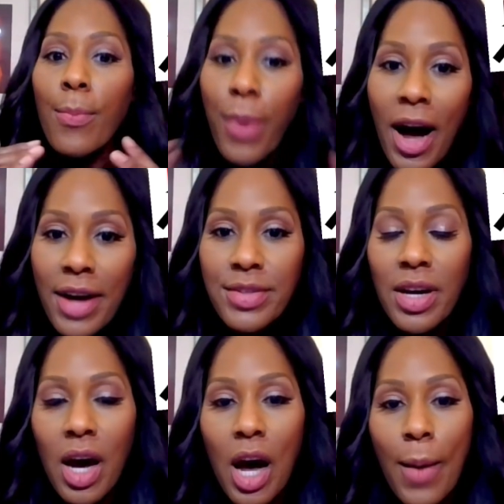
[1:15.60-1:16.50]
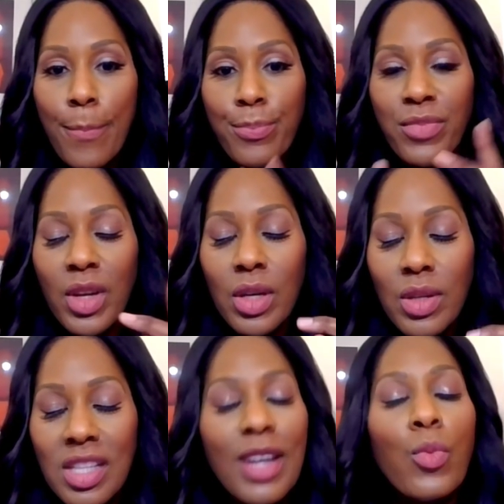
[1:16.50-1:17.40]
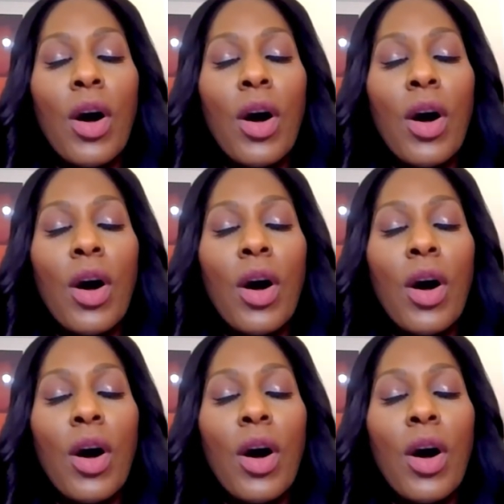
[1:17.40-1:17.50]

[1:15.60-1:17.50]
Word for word: But um, clade